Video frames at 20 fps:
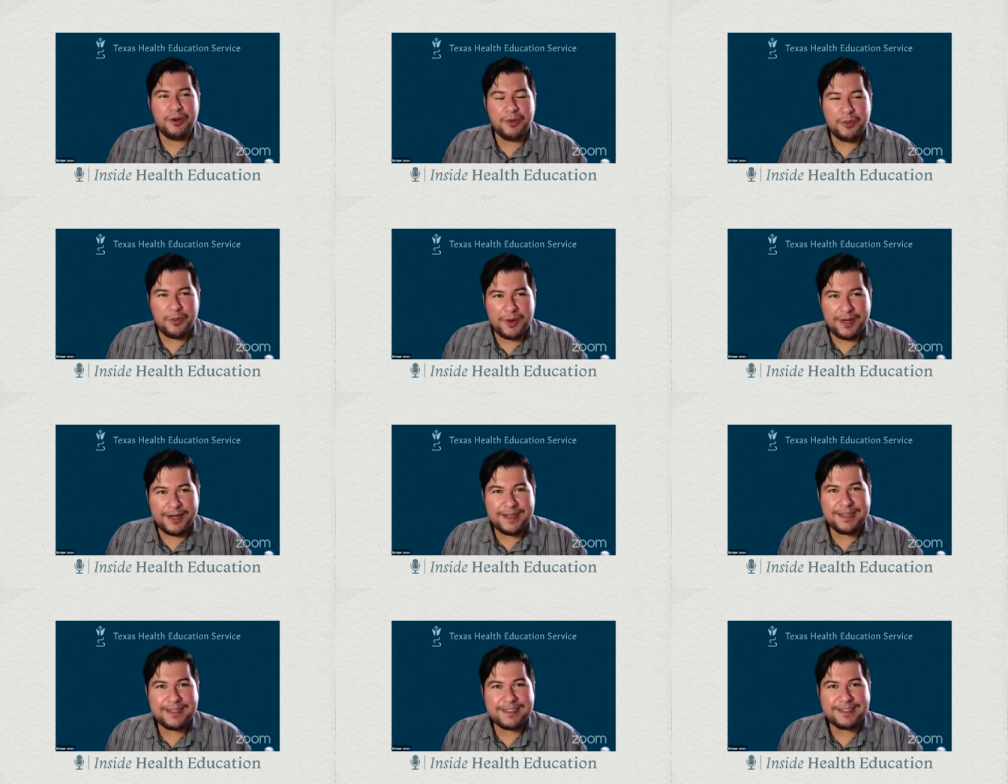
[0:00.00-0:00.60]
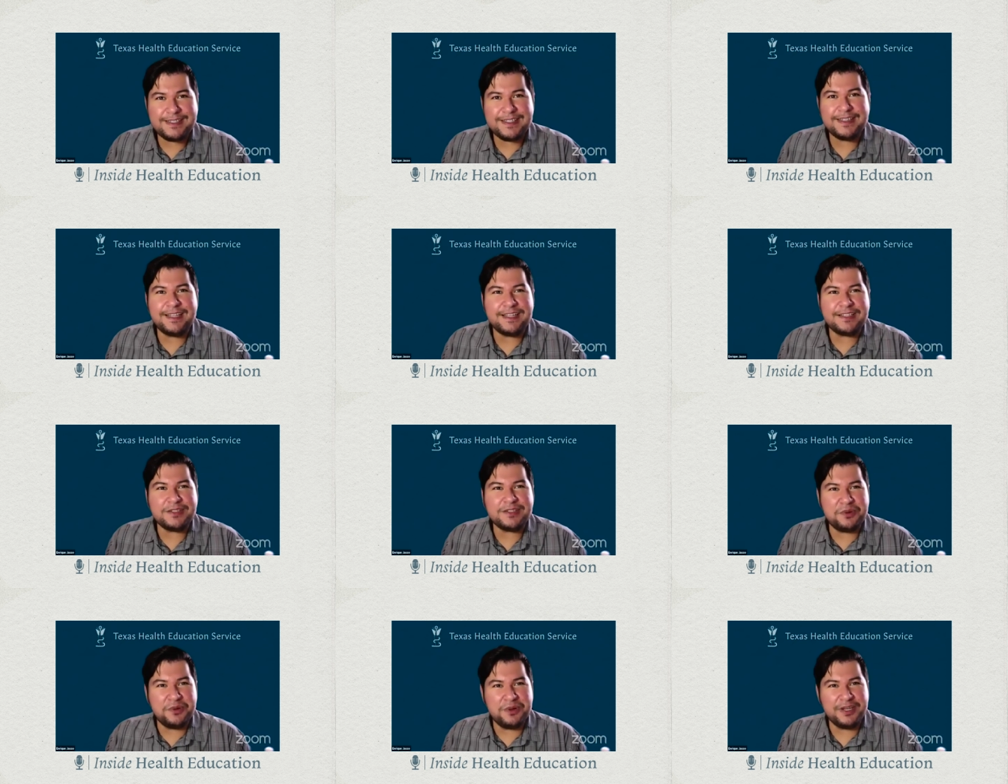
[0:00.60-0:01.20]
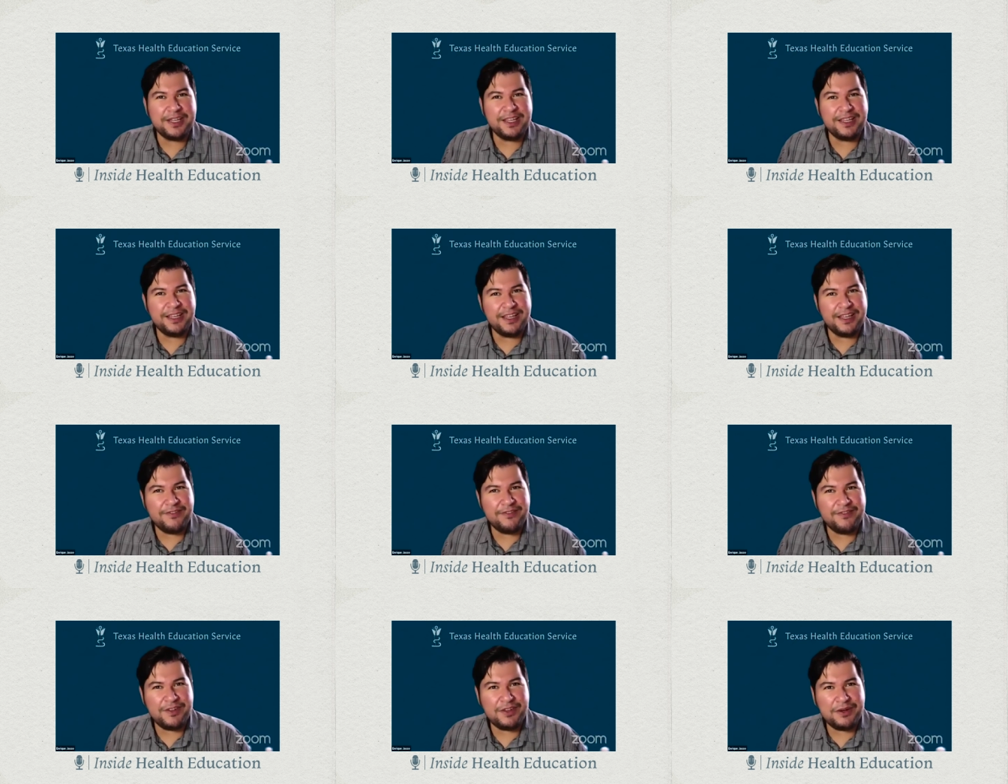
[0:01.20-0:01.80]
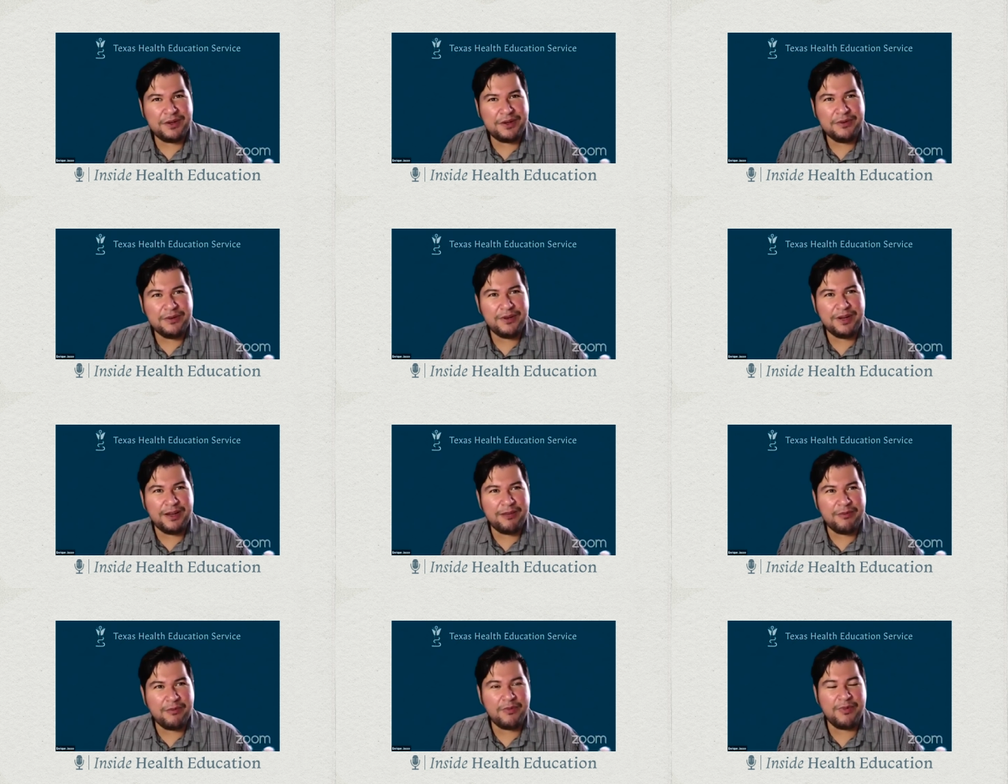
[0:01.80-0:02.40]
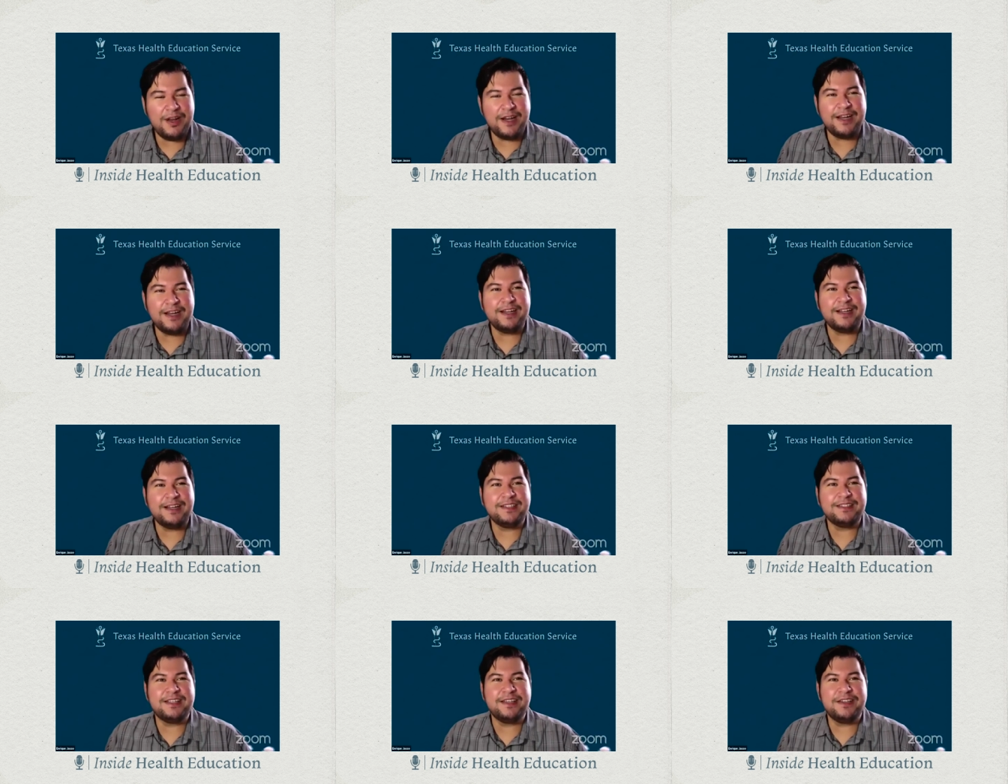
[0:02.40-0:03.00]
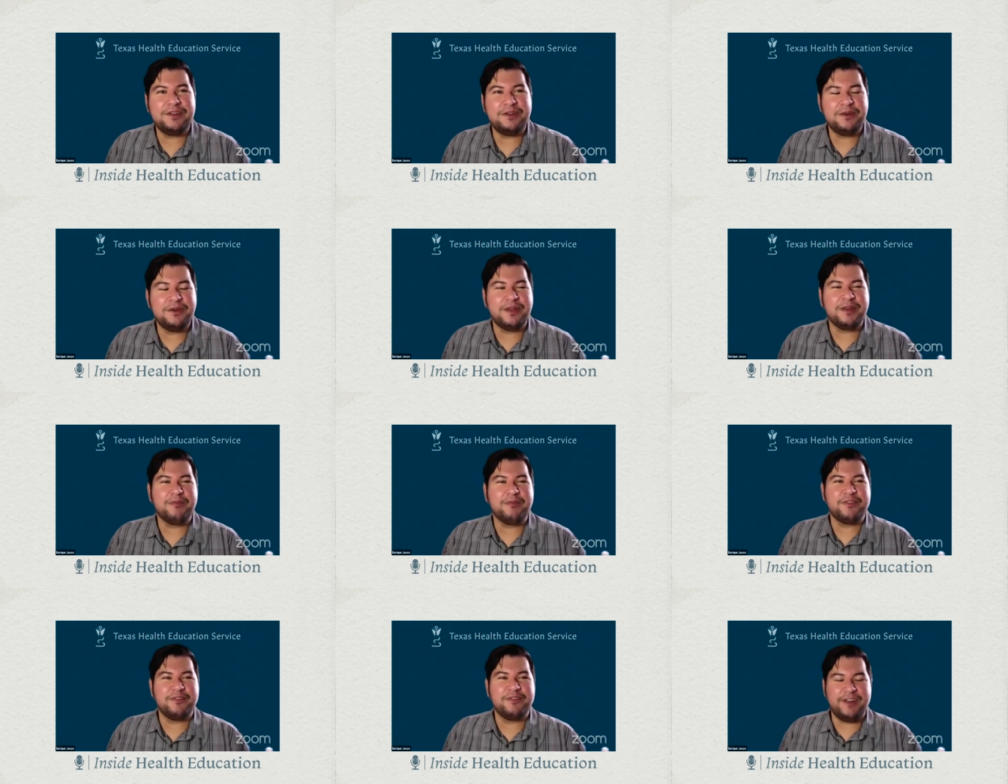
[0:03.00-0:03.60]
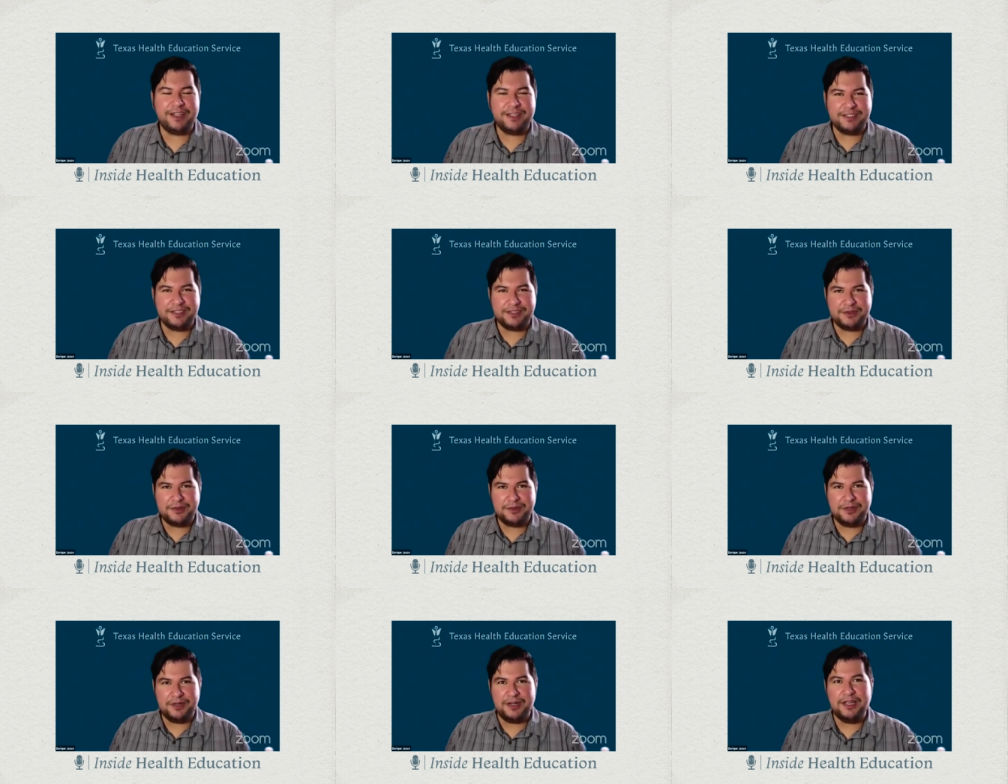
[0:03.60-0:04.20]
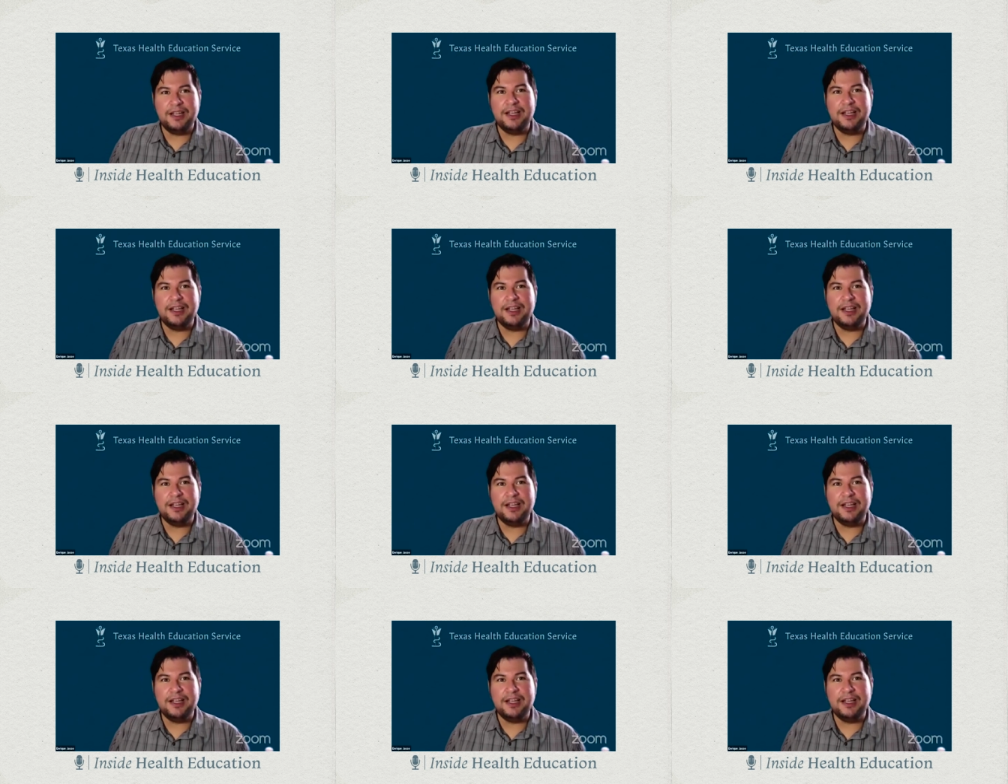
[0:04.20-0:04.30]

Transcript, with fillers: what it is that that school can give you and what it is that you can provide the school.